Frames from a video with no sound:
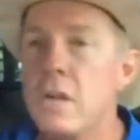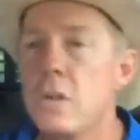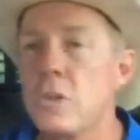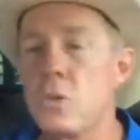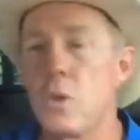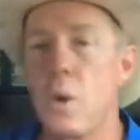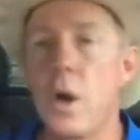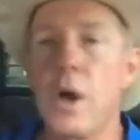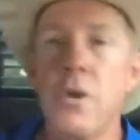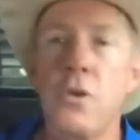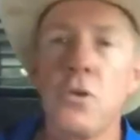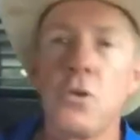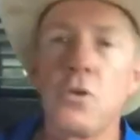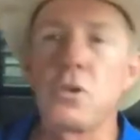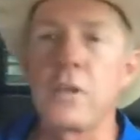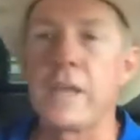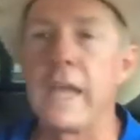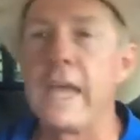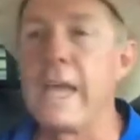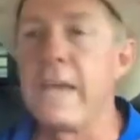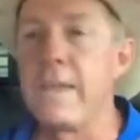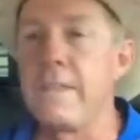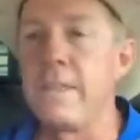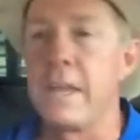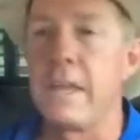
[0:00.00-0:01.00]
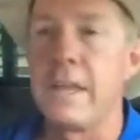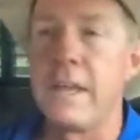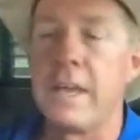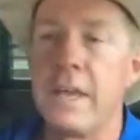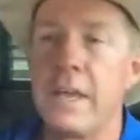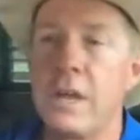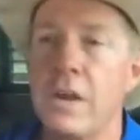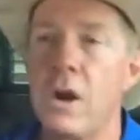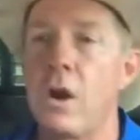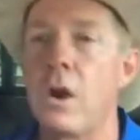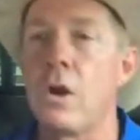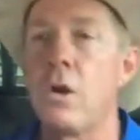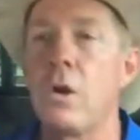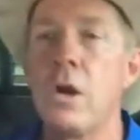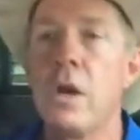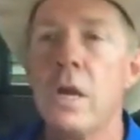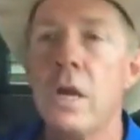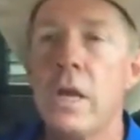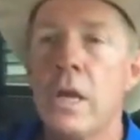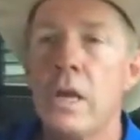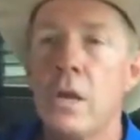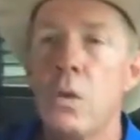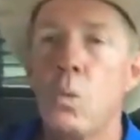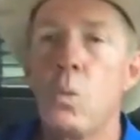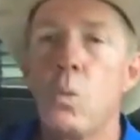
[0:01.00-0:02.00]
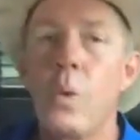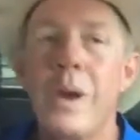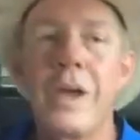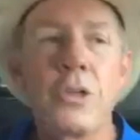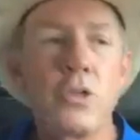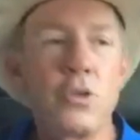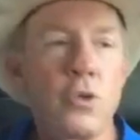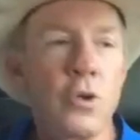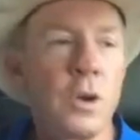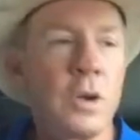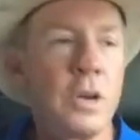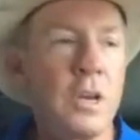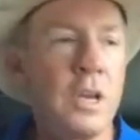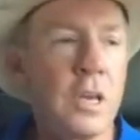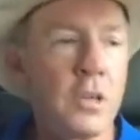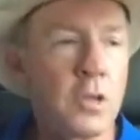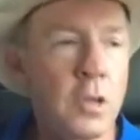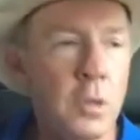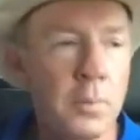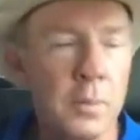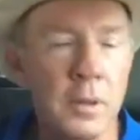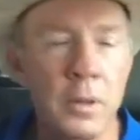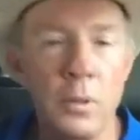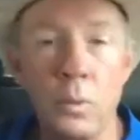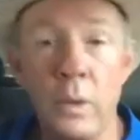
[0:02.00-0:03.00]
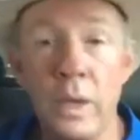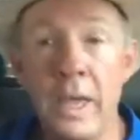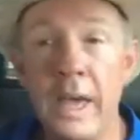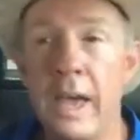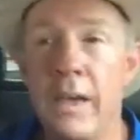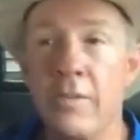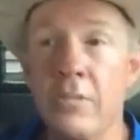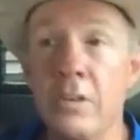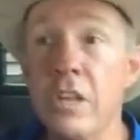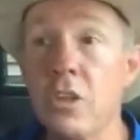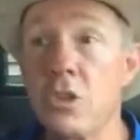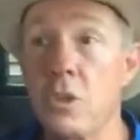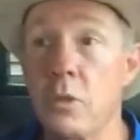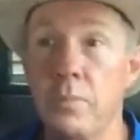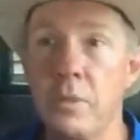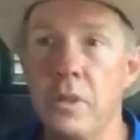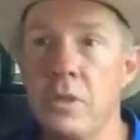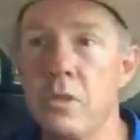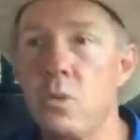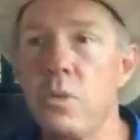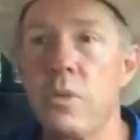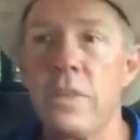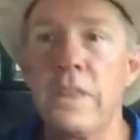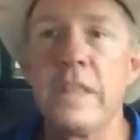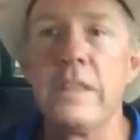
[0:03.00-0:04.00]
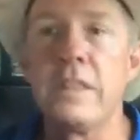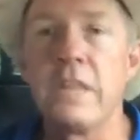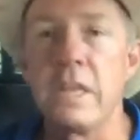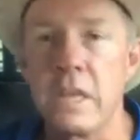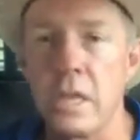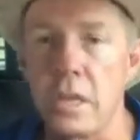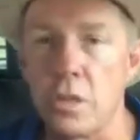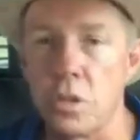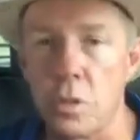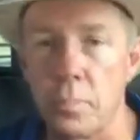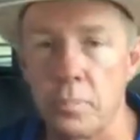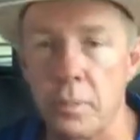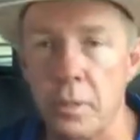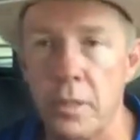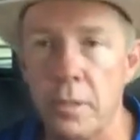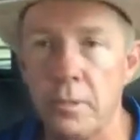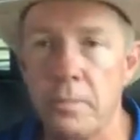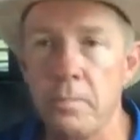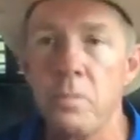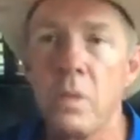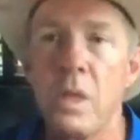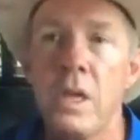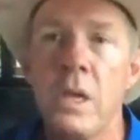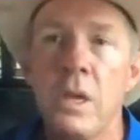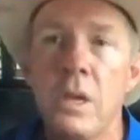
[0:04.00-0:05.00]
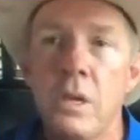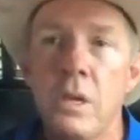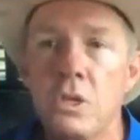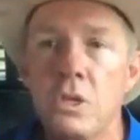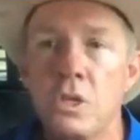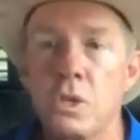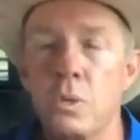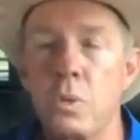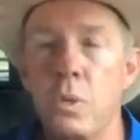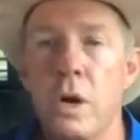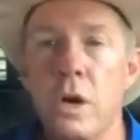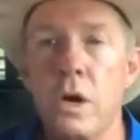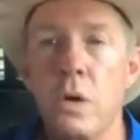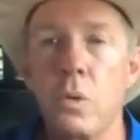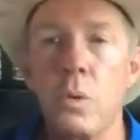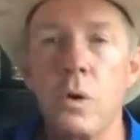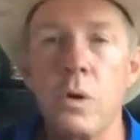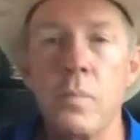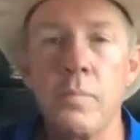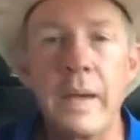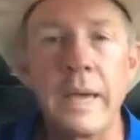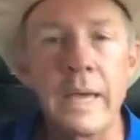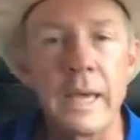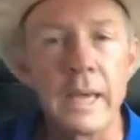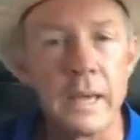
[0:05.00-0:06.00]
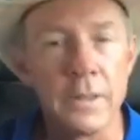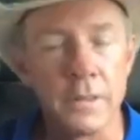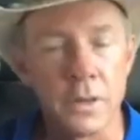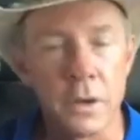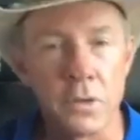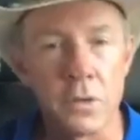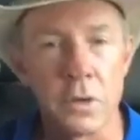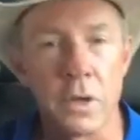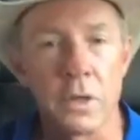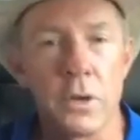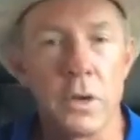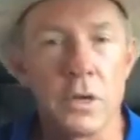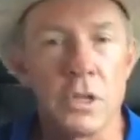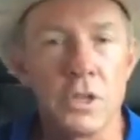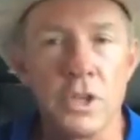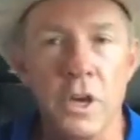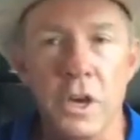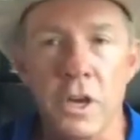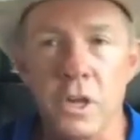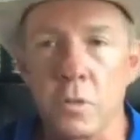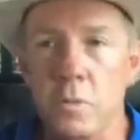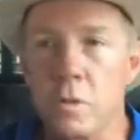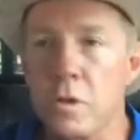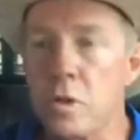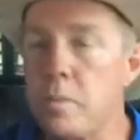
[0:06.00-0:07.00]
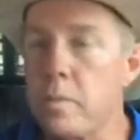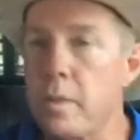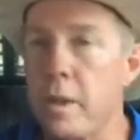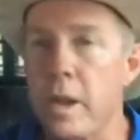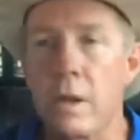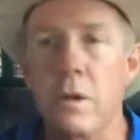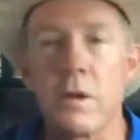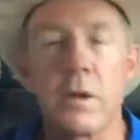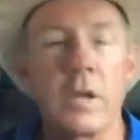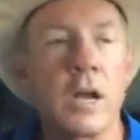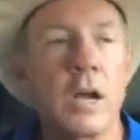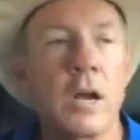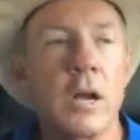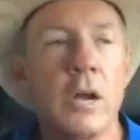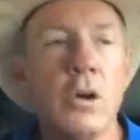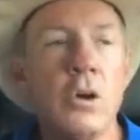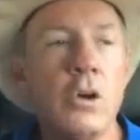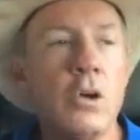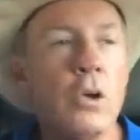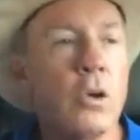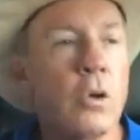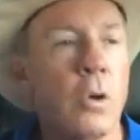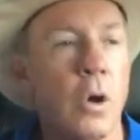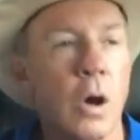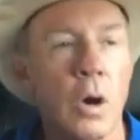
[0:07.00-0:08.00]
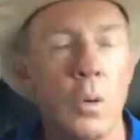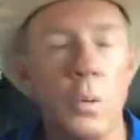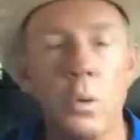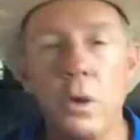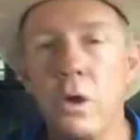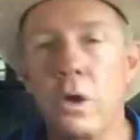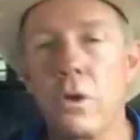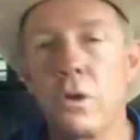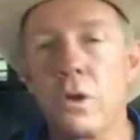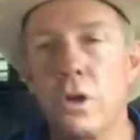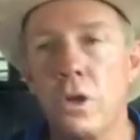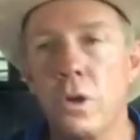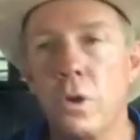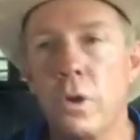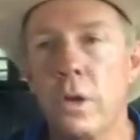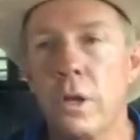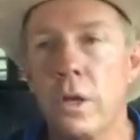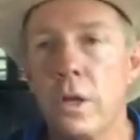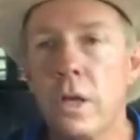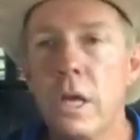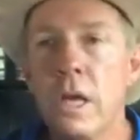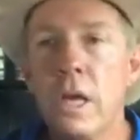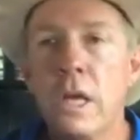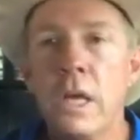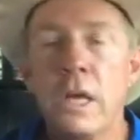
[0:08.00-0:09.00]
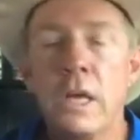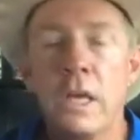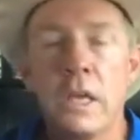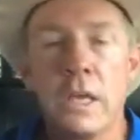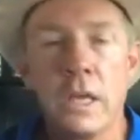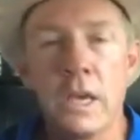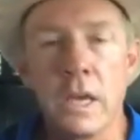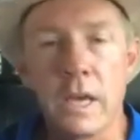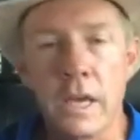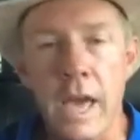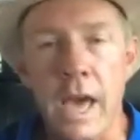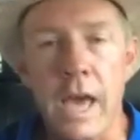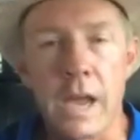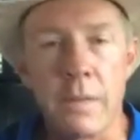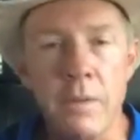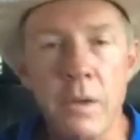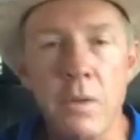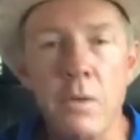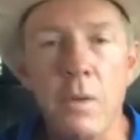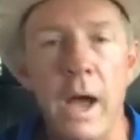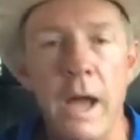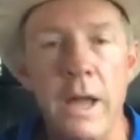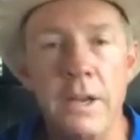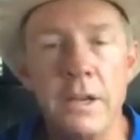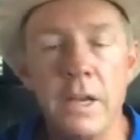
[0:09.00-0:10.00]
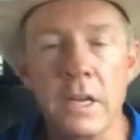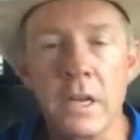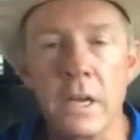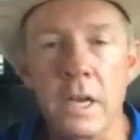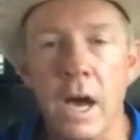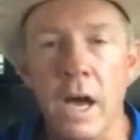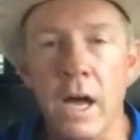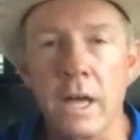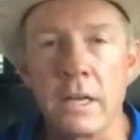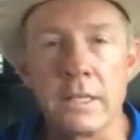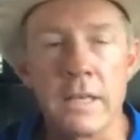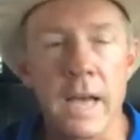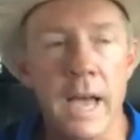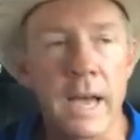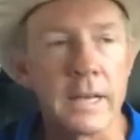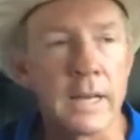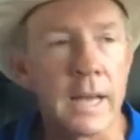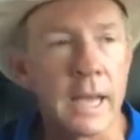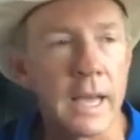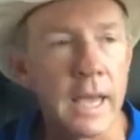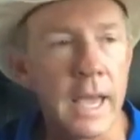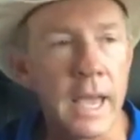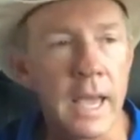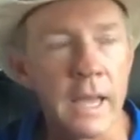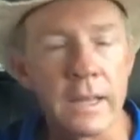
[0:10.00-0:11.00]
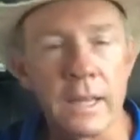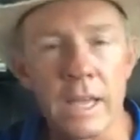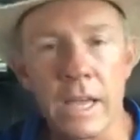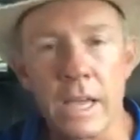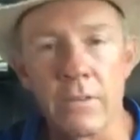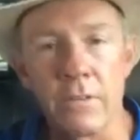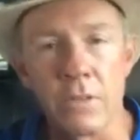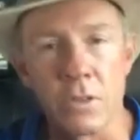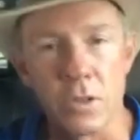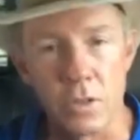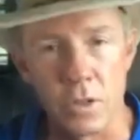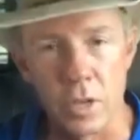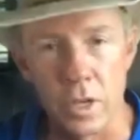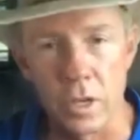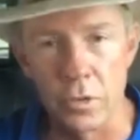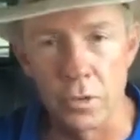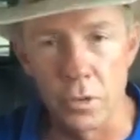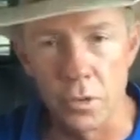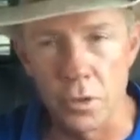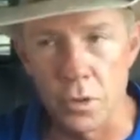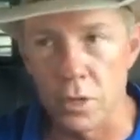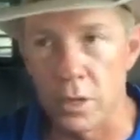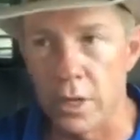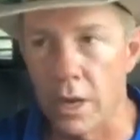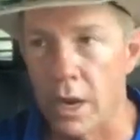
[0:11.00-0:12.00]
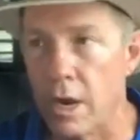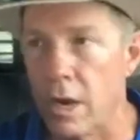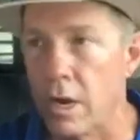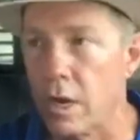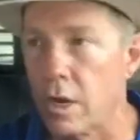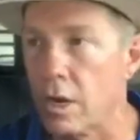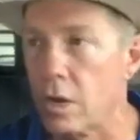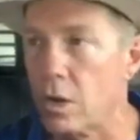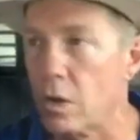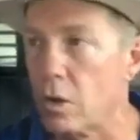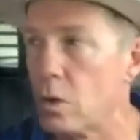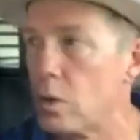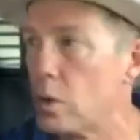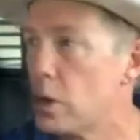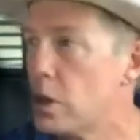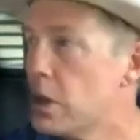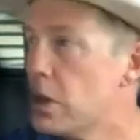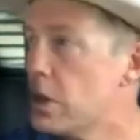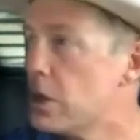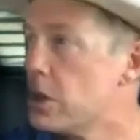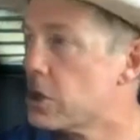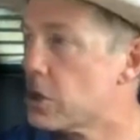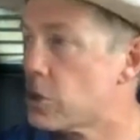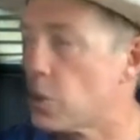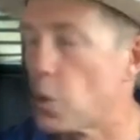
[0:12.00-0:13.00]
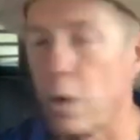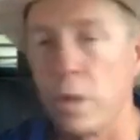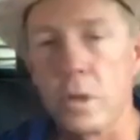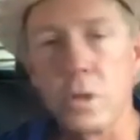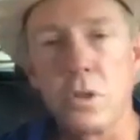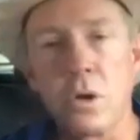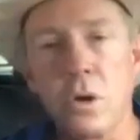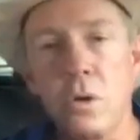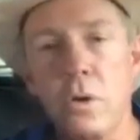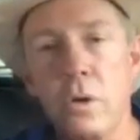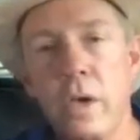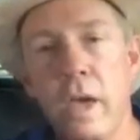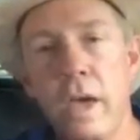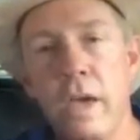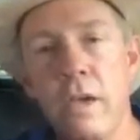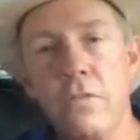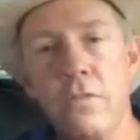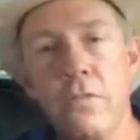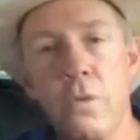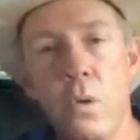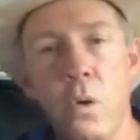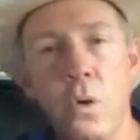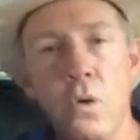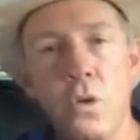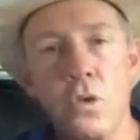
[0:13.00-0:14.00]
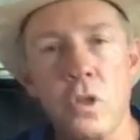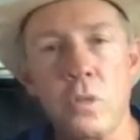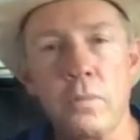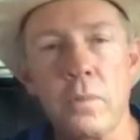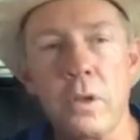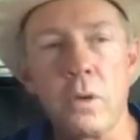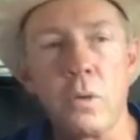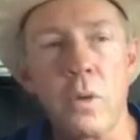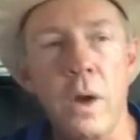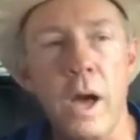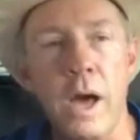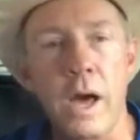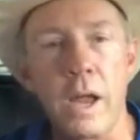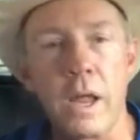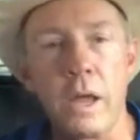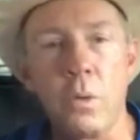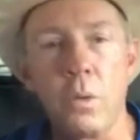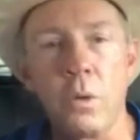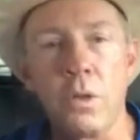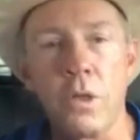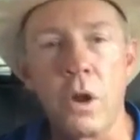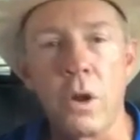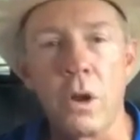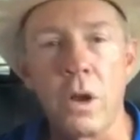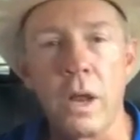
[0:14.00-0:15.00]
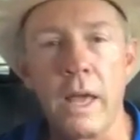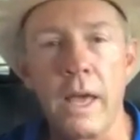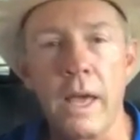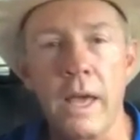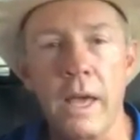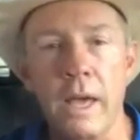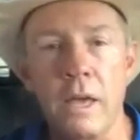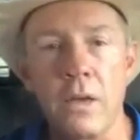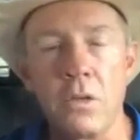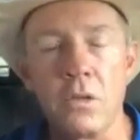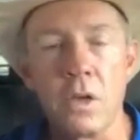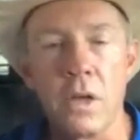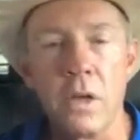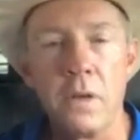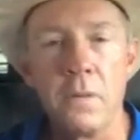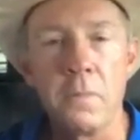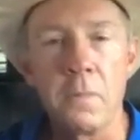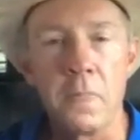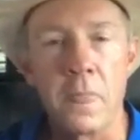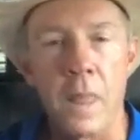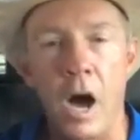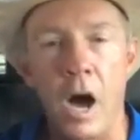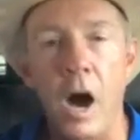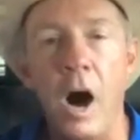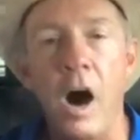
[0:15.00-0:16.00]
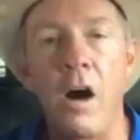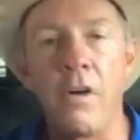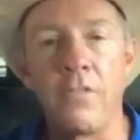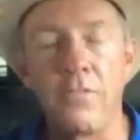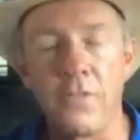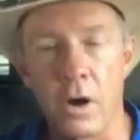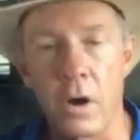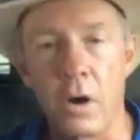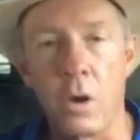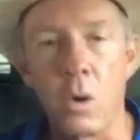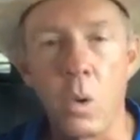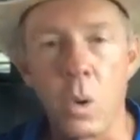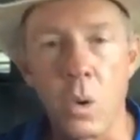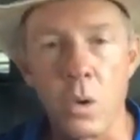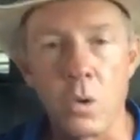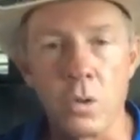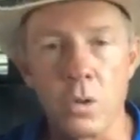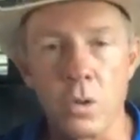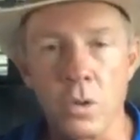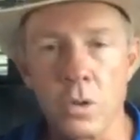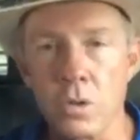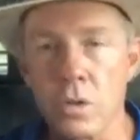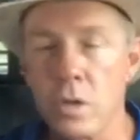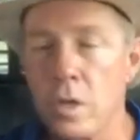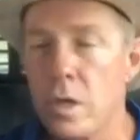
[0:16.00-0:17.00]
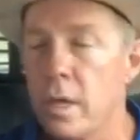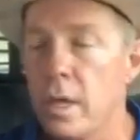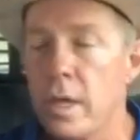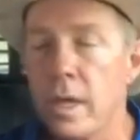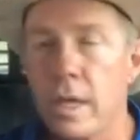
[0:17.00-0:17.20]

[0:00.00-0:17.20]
So I understand that in our Western discipline, we have disciplines within the discipline to where we're making those other adjustments. But I don't care who you are, what you're doing, you got to be riding in contact. I can't think of a single scenario to where it's okay for us to be riding with our legs off our horses.